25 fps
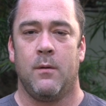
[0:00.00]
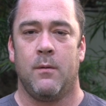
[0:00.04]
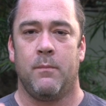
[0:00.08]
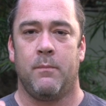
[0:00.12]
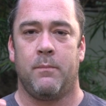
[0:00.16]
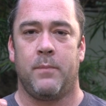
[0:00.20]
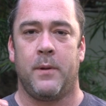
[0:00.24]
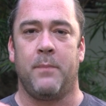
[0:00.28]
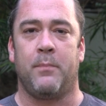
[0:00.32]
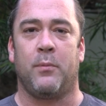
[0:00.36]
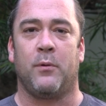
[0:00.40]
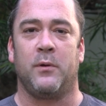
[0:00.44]

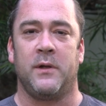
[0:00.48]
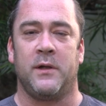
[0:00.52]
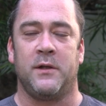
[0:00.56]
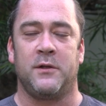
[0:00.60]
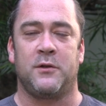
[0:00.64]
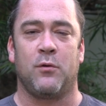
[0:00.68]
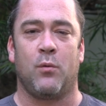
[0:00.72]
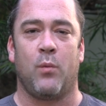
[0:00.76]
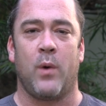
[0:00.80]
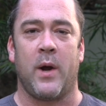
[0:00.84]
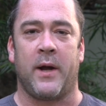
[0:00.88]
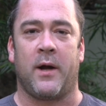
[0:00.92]
People need
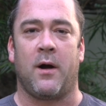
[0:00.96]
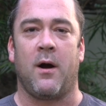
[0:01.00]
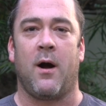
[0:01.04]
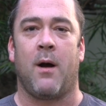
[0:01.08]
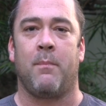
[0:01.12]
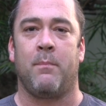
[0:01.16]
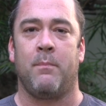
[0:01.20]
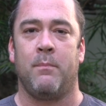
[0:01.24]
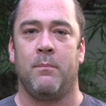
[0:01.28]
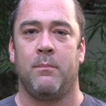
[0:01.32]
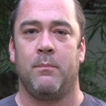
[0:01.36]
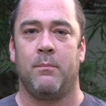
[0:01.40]
to wake up
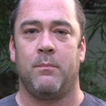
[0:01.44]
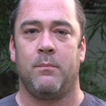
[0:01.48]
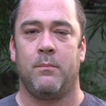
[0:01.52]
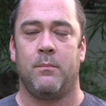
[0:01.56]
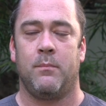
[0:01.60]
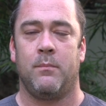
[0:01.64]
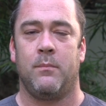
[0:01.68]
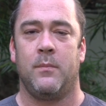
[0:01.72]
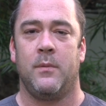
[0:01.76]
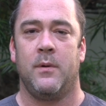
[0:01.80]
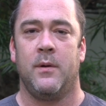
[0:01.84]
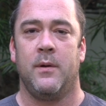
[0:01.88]

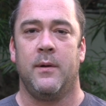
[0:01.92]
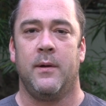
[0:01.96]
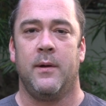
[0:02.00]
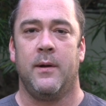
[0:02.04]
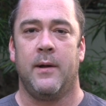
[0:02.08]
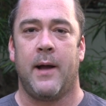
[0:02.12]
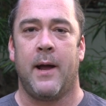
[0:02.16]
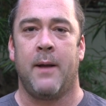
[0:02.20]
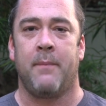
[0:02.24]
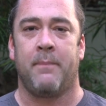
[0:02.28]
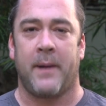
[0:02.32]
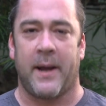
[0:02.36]

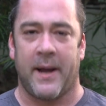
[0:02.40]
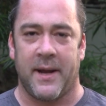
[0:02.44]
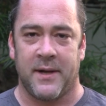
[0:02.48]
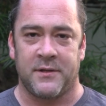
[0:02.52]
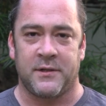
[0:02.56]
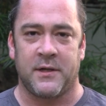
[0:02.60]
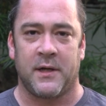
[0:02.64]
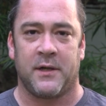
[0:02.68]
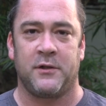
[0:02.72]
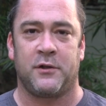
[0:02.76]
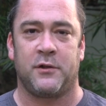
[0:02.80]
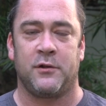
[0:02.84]
and pay
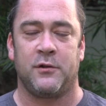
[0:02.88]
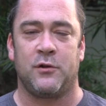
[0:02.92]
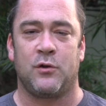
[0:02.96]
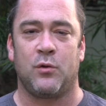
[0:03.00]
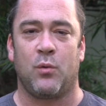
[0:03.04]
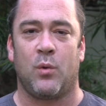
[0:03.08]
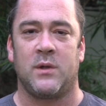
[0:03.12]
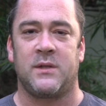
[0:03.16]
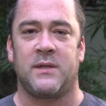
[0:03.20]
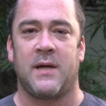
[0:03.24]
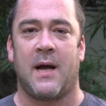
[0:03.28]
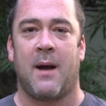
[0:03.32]
attention to
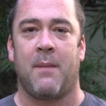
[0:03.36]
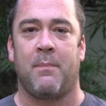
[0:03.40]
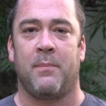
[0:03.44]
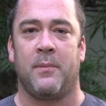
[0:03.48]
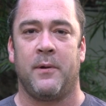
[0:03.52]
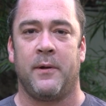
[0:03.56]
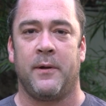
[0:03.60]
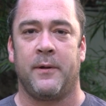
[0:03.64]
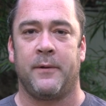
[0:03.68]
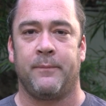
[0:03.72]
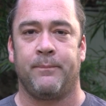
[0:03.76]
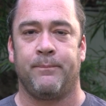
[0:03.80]
what's
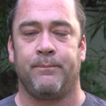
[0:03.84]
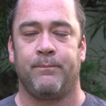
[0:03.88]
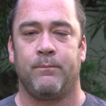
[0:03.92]
happening.